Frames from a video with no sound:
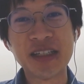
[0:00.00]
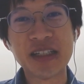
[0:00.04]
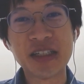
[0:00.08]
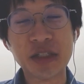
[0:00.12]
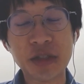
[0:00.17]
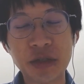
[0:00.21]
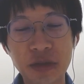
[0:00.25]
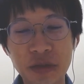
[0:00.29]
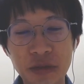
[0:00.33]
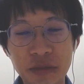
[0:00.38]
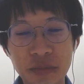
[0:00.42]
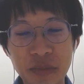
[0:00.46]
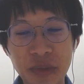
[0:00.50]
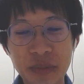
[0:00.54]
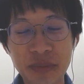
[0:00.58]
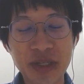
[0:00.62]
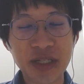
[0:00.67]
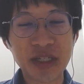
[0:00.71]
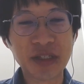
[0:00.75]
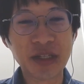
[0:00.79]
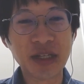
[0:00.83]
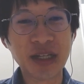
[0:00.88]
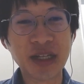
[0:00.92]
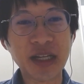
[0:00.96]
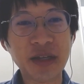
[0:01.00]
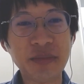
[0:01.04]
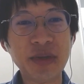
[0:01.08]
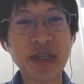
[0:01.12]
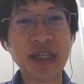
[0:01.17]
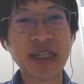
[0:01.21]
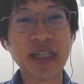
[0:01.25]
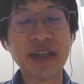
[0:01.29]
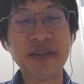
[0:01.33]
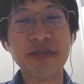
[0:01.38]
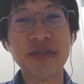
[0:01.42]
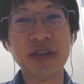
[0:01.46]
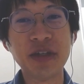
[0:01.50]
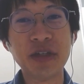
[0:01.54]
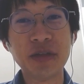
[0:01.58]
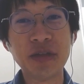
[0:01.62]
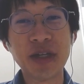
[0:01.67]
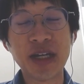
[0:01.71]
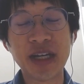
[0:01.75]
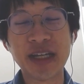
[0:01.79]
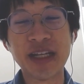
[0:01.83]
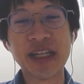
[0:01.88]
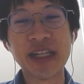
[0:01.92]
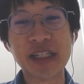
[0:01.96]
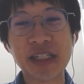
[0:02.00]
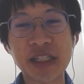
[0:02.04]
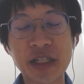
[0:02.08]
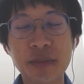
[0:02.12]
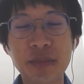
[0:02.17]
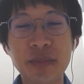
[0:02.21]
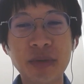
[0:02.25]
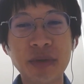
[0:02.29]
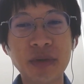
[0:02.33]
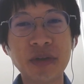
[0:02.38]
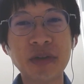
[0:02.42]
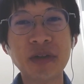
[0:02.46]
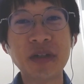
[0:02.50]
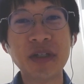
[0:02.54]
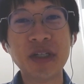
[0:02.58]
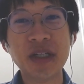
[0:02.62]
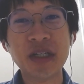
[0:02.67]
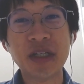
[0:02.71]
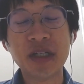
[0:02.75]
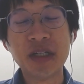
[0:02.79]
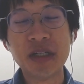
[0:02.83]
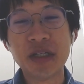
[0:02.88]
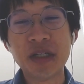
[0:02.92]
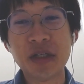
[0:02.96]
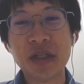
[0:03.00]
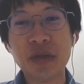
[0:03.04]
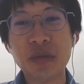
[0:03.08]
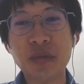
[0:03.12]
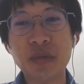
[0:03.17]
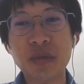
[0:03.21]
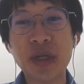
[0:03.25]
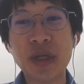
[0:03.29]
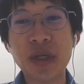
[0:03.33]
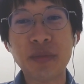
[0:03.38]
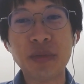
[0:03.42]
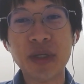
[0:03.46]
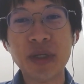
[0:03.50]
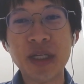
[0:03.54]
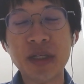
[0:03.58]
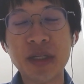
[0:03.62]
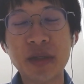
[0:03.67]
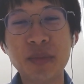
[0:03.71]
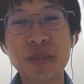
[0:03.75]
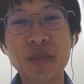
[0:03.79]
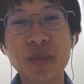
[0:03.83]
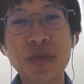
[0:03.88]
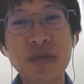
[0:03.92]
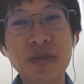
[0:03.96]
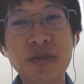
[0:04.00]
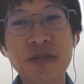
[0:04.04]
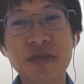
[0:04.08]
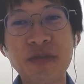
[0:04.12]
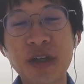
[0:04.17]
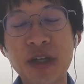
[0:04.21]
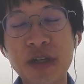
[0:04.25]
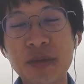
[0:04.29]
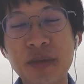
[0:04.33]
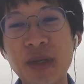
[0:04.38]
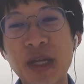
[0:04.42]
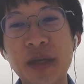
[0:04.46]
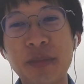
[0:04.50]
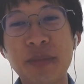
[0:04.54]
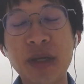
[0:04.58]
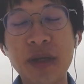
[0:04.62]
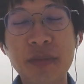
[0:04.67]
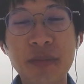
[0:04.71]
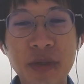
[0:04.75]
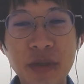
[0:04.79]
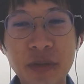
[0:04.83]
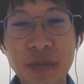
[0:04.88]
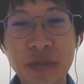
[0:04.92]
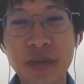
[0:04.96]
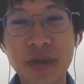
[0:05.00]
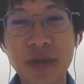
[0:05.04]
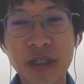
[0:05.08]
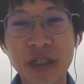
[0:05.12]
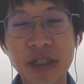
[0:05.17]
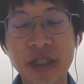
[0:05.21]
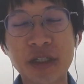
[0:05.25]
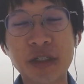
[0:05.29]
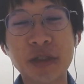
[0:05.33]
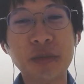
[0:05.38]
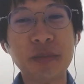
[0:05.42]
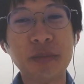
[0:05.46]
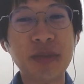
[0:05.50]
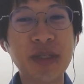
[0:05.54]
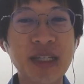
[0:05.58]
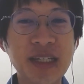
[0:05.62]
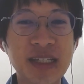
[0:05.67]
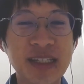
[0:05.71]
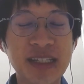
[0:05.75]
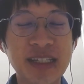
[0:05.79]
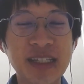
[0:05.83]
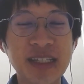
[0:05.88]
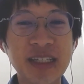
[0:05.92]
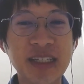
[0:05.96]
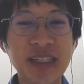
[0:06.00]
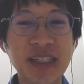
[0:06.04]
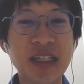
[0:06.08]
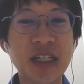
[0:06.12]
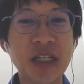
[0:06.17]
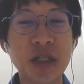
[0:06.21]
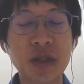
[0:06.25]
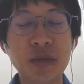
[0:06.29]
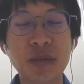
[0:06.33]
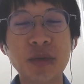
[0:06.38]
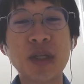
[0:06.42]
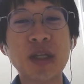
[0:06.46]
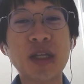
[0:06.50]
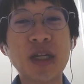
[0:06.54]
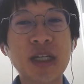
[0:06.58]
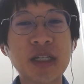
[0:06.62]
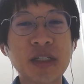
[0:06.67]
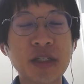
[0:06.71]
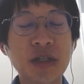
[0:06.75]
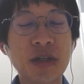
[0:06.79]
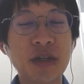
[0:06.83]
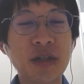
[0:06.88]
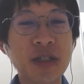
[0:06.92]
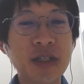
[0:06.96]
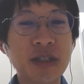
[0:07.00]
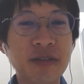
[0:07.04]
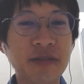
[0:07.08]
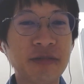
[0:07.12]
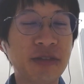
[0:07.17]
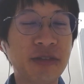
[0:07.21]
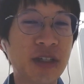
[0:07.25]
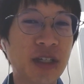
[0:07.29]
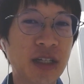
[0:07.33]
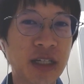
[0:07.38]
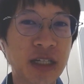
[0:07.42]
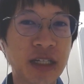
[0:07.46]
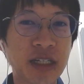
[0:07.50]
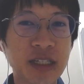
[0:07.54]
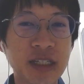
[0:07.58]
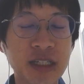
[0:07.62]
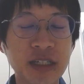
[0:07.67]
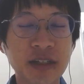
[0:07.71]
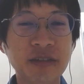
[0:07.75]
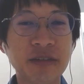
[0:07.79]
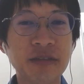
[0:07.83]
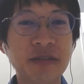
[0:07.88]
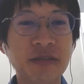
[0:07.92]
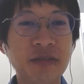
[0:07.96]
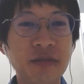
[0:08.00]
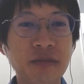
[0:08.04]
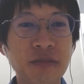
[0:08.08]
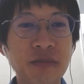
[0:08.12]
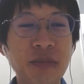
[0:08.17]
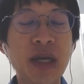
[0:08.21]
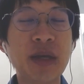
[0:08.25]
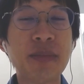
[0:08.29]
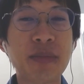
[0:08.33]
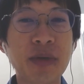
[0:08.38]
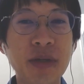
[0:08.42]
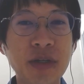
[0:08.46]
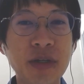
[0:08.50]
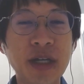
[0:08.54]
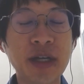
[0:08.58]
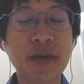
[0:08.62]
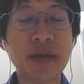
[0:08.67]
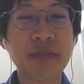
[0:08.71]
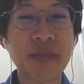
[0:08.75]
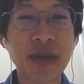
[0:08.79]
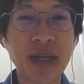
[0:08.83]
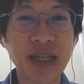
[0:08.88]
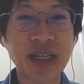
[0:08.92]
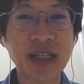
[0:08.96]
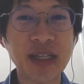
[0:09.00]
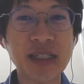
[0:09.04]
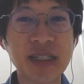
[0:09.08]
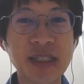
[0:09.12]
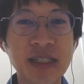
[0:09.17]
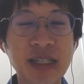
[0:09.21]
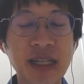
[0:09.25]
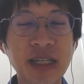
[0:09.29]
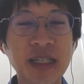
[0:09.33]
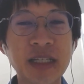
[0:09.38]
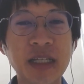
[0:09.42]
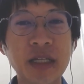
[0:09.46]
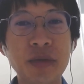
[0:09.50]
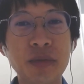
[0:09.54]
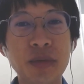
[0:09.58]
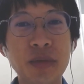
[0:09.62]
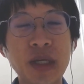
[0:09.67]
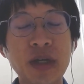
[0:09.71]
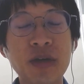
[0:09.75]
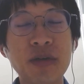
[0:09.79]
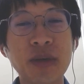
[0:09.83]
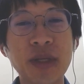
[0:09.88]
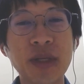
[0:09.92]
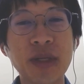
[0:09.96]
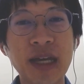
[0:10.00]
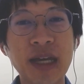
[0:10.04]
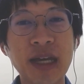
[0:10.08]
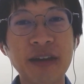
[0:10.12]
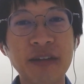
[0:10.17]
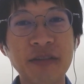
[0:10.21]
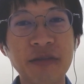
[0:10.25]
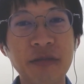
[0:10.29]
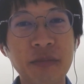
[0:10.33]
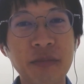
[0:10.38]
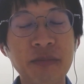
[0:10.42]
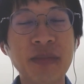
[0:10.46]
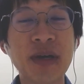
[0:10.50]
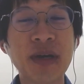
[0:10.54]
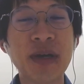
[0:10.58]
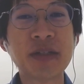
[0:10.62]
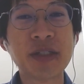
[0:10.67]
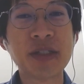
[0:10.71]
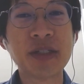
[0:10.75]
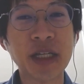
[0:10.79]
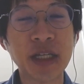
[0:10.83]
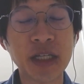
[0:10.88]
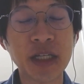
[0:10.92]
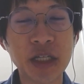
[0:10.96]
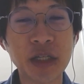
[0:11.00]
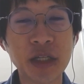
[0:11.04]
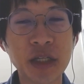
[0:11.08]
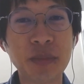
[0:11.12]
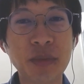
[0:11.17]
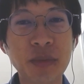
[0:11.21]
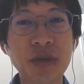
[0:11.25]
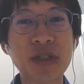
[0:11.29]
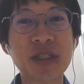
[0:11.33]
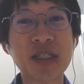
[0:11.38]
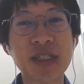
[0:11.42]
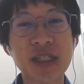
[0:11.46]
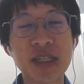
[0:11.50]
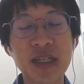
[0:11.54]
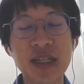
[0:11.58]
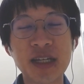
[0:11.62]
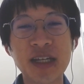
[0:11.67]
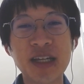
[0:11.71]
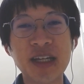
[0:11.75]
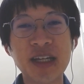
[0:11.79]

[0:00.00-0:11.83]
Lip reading: So maybe let me give you an example. When we move from paperwork to PC, we lost all the feelings of paper and pens, and then we only have mouse and keyboards.